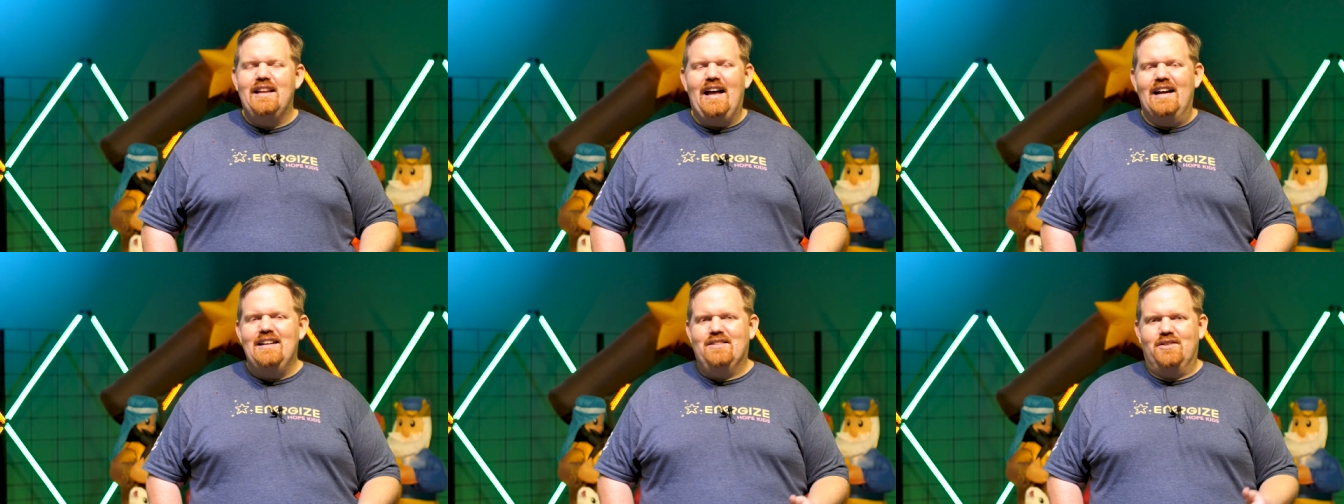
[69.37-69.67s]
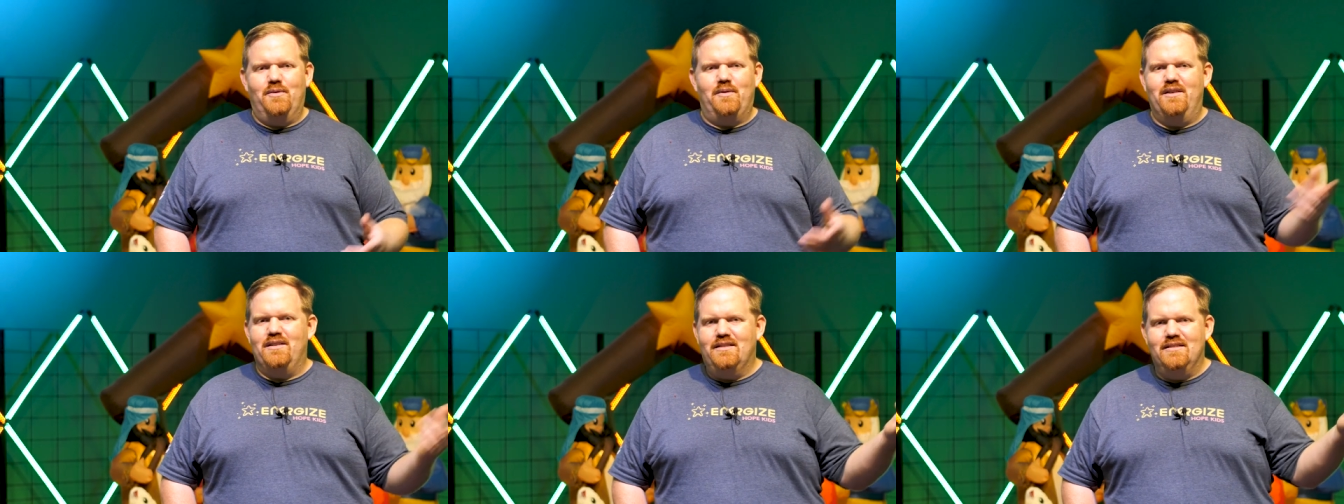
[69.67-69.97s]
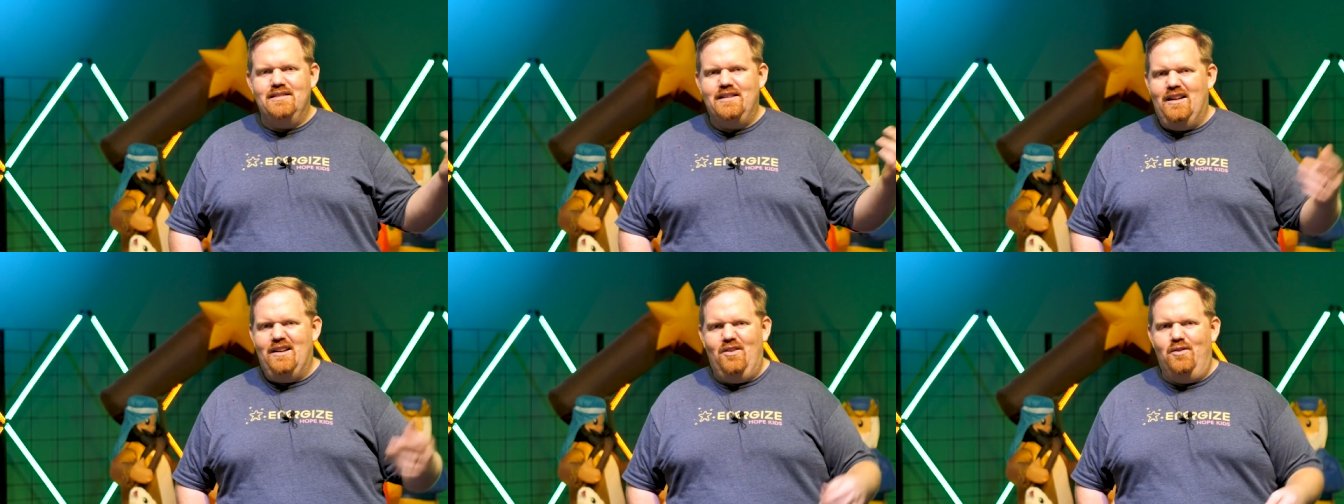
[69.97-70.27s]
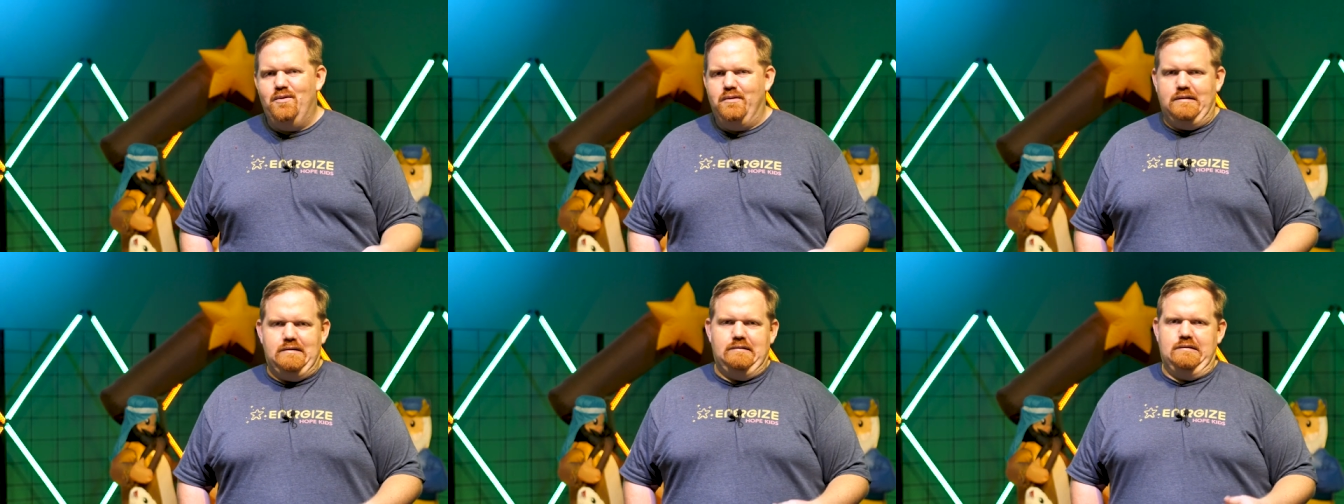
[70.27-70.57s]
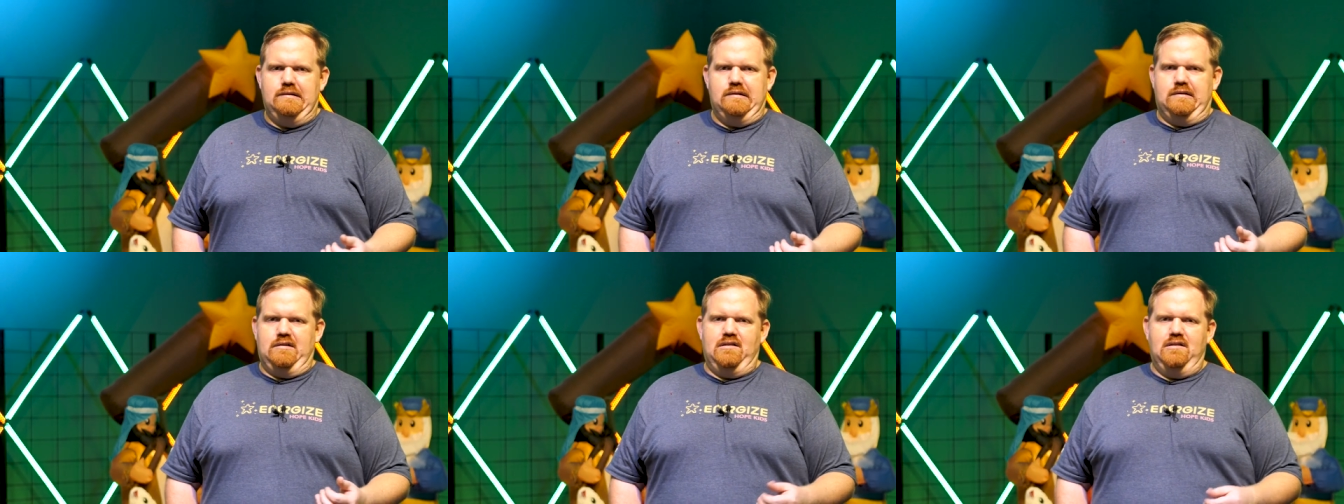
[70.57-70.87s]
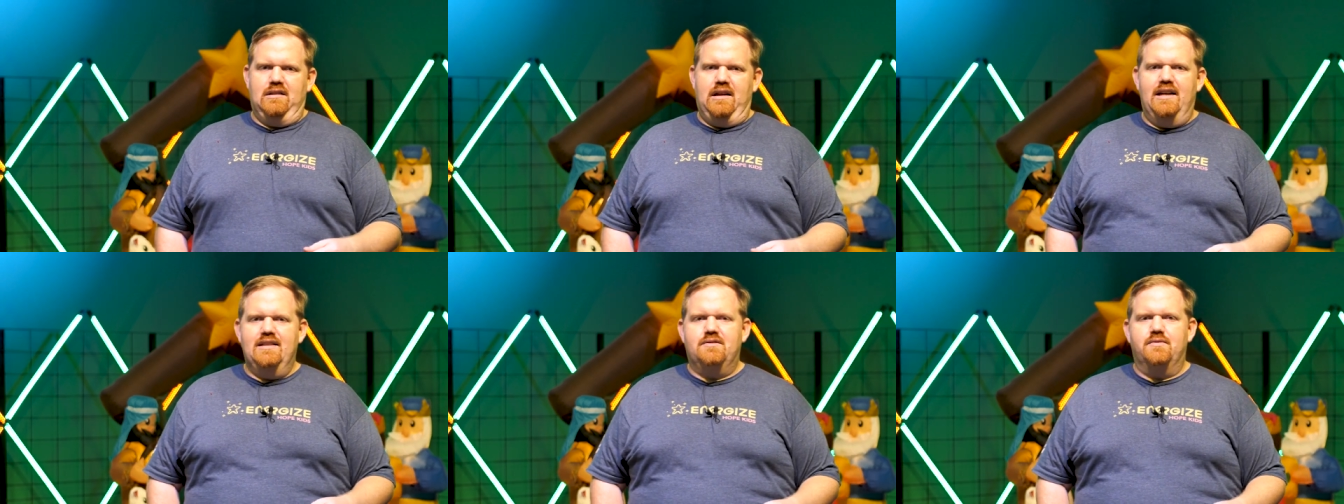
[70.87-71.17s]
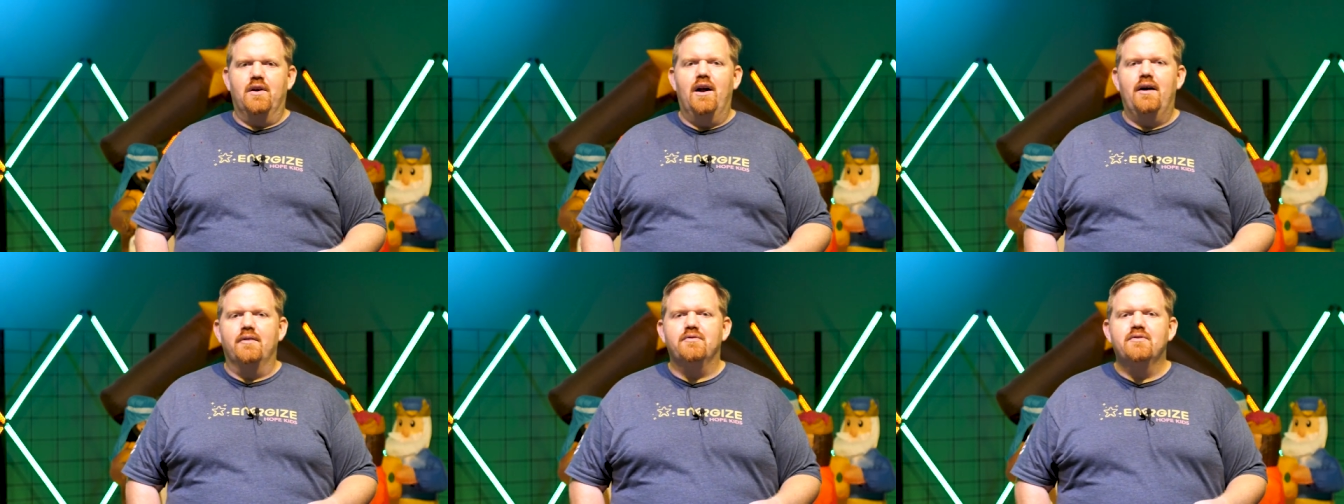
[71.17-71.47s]
nicer one, because that old one, ugh, that's
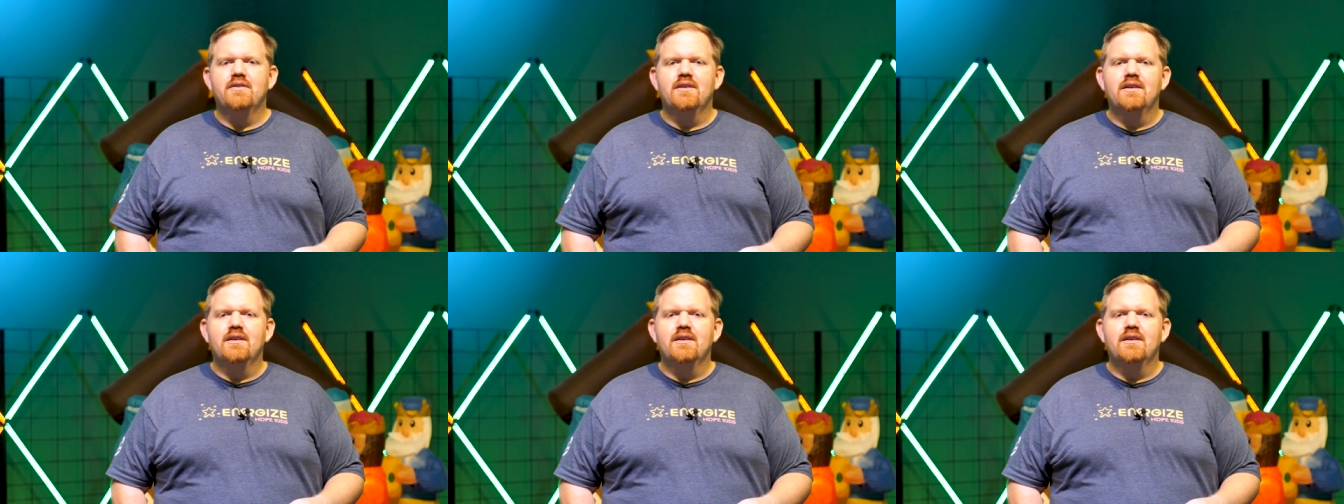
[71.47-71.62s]
rough.